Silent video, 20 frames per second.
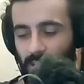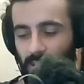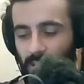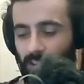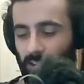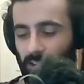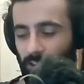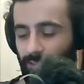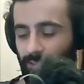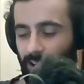I mean,
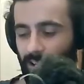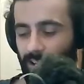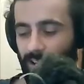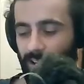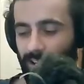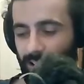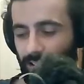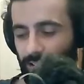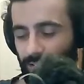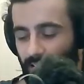even
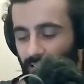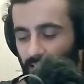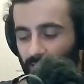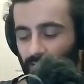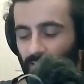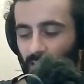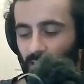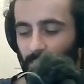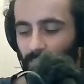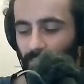a great
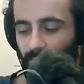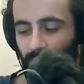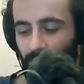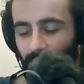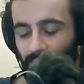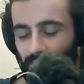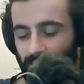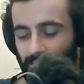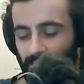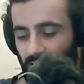example
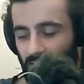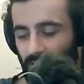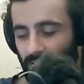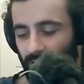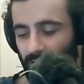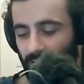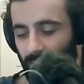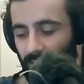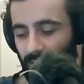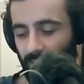from like
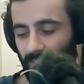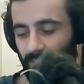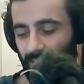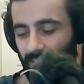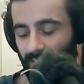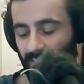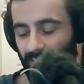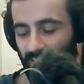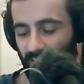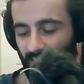Lynch as
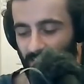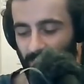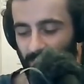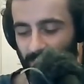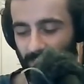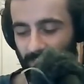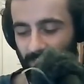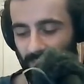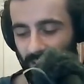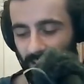well is he.
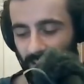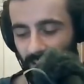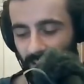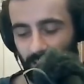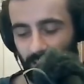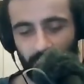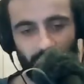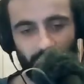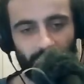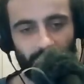I
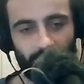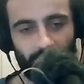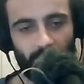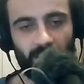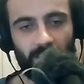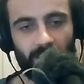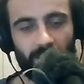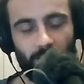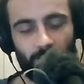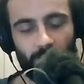don't know if you've
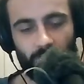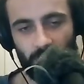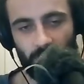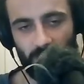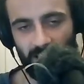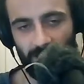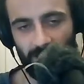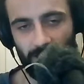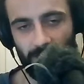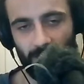seen his
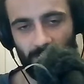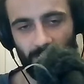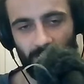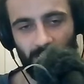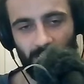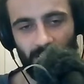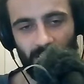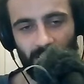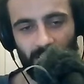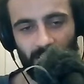YouTube channel.
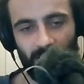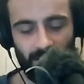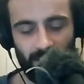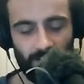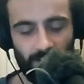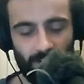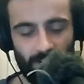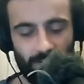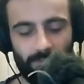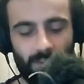
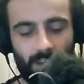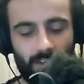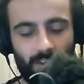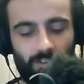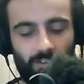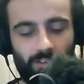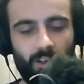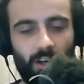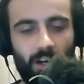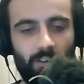He
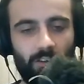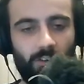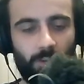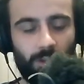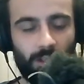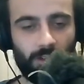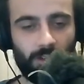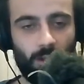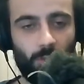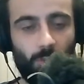started
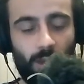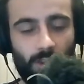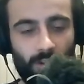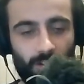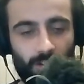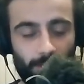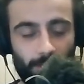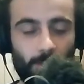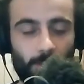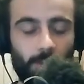doing like
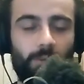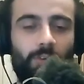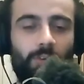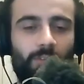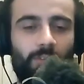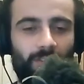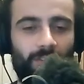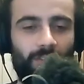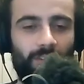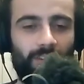weather
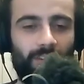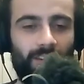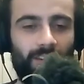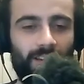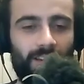reports,